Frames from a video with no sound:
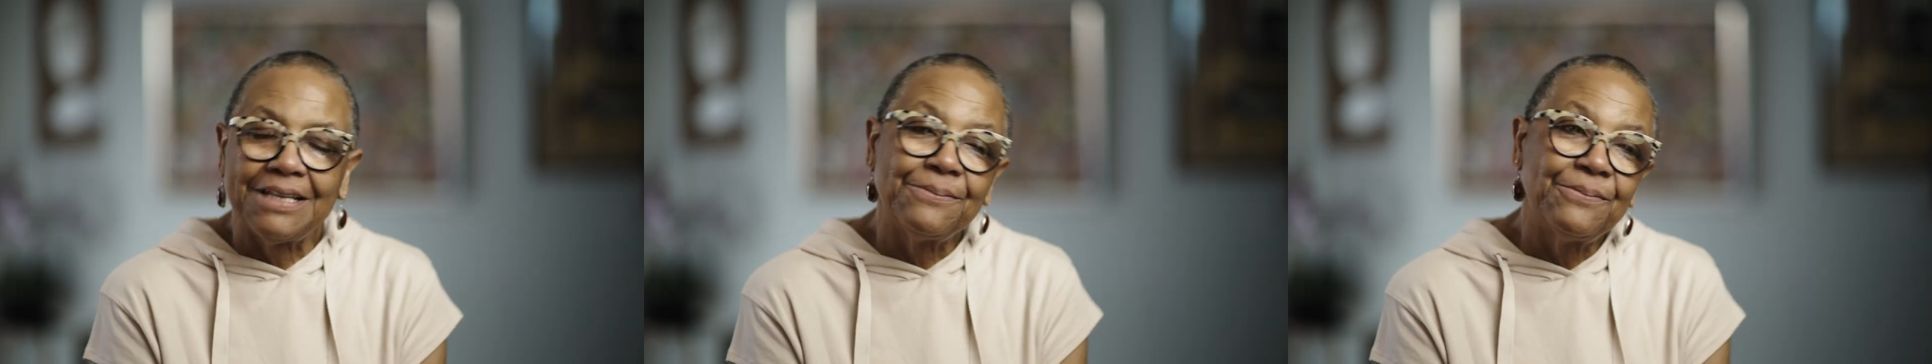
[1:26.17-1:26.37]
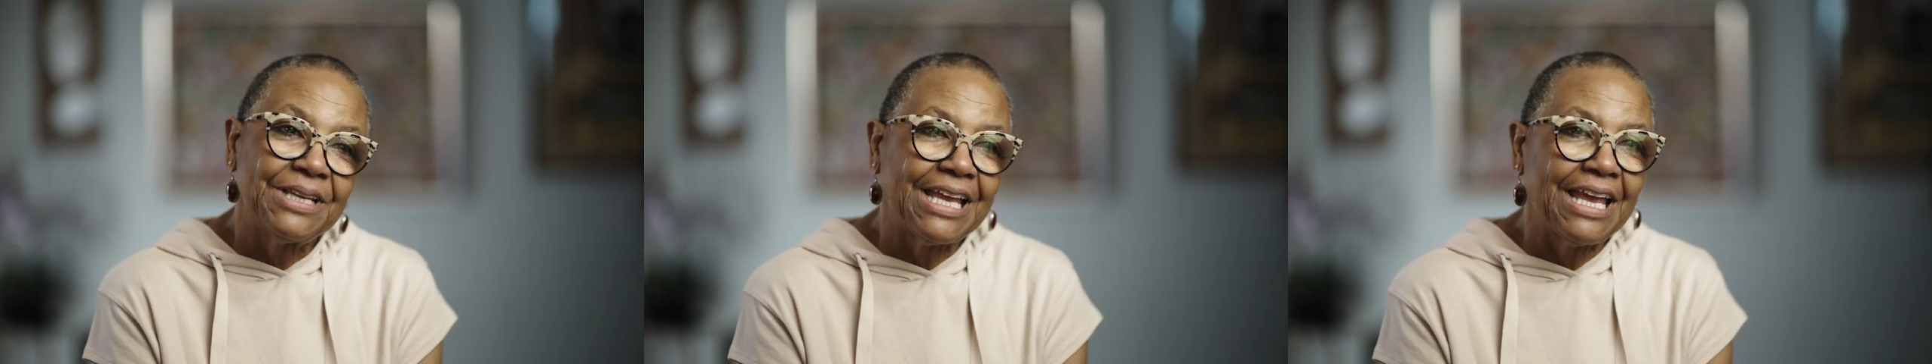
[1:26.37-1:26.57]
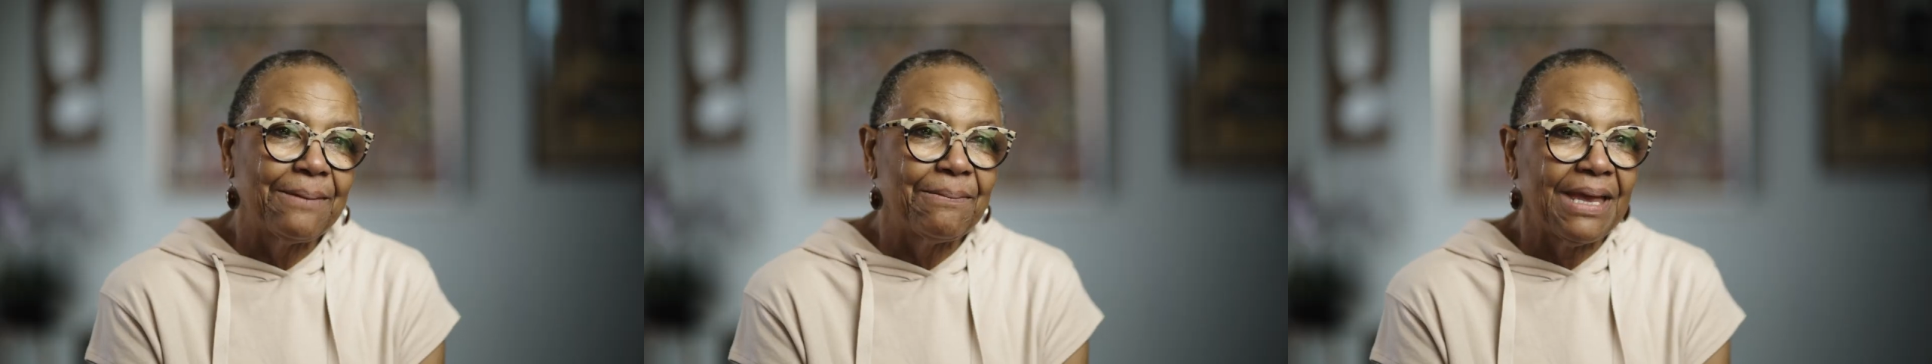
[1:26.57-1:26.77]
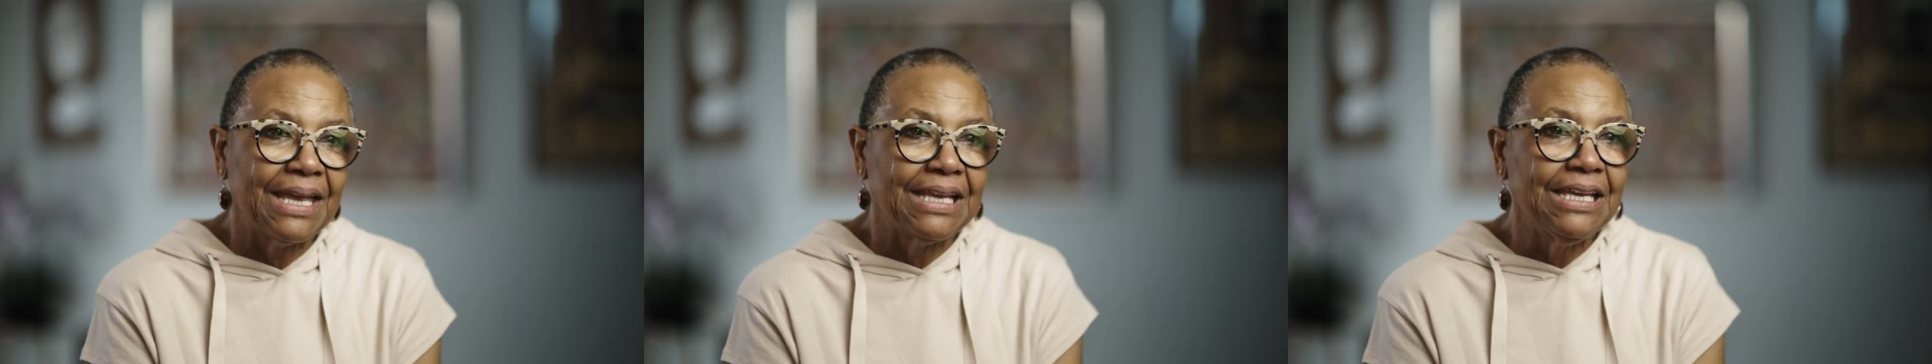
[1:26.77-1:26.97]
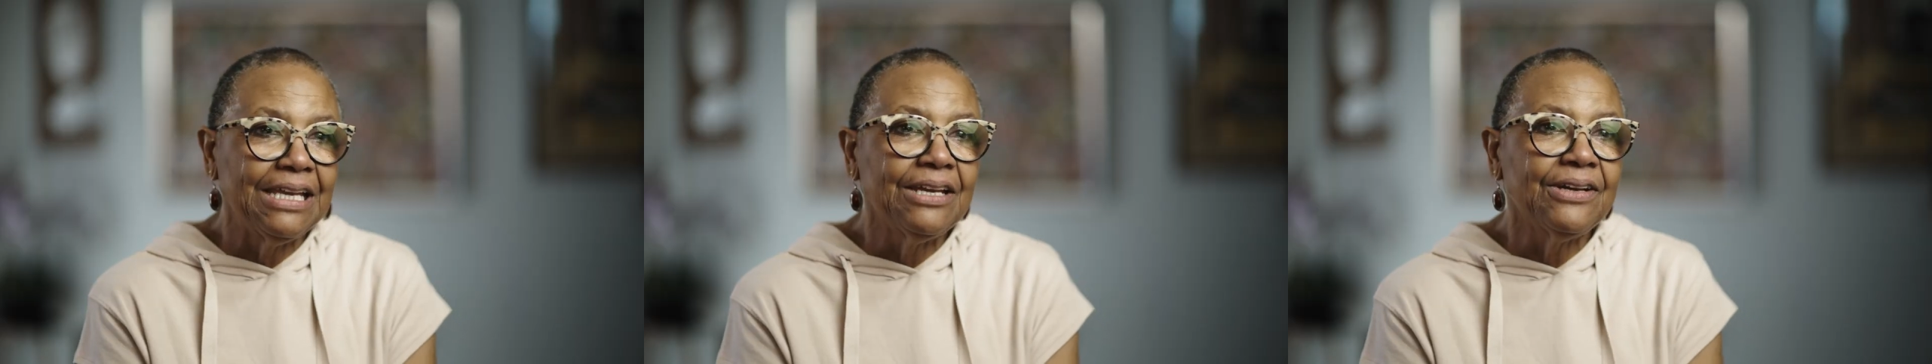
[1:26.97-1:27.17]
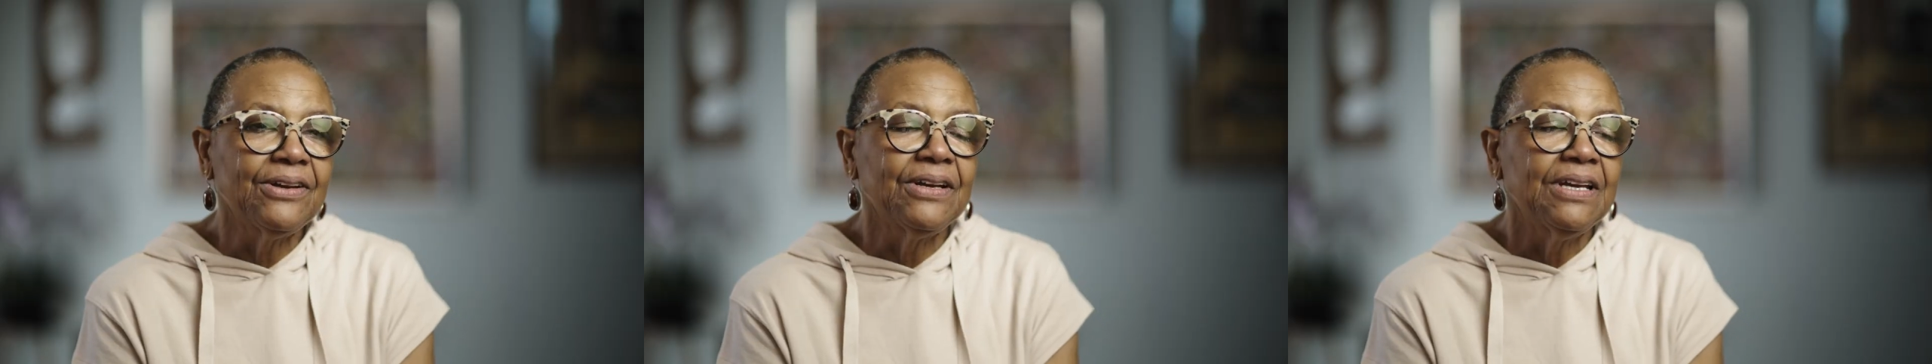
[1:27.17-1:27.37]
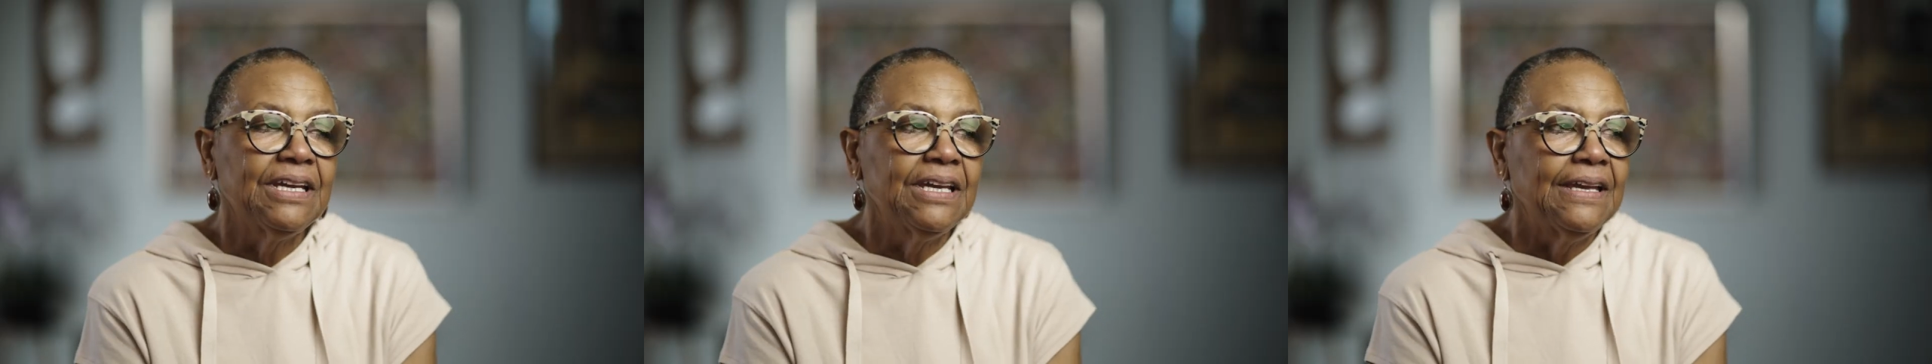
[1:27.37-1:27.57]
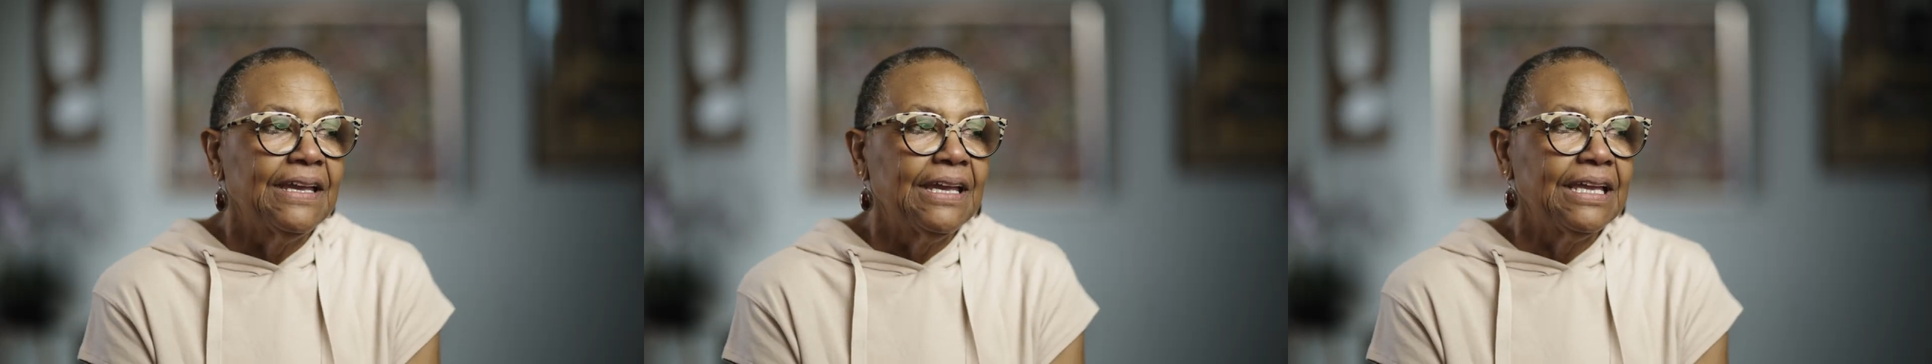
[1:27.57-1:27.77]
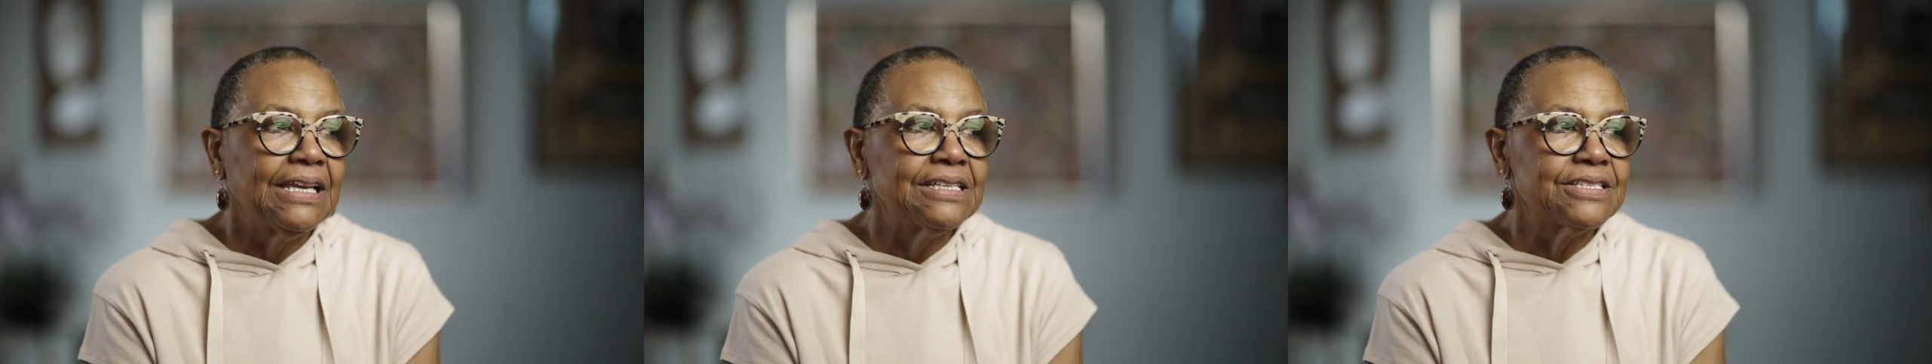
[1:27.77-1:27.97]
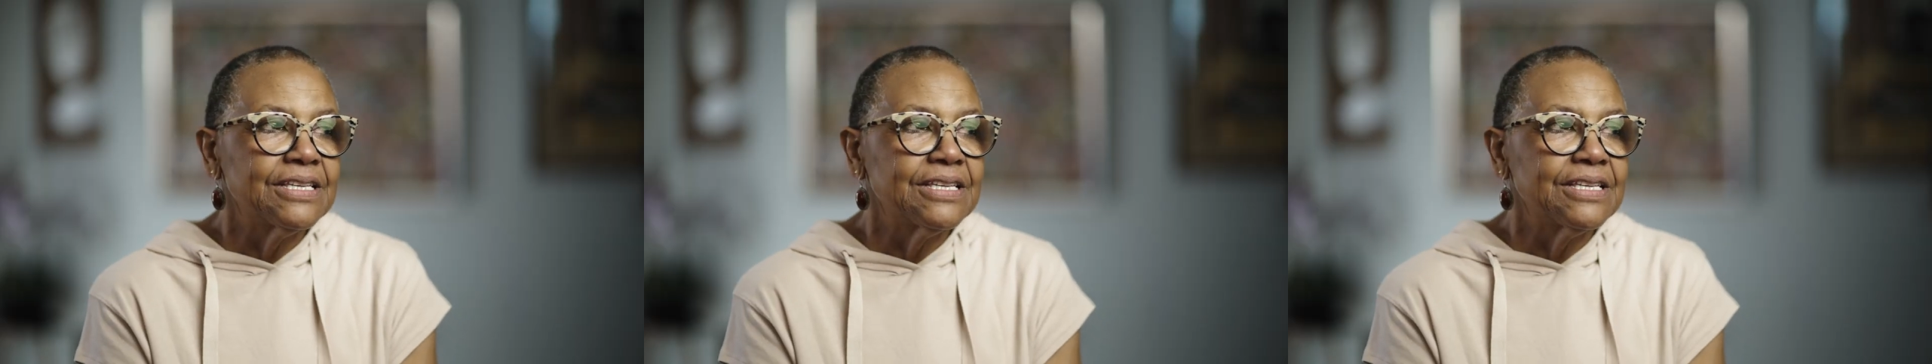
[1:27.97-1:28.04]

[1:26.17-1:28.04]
then we came back here and it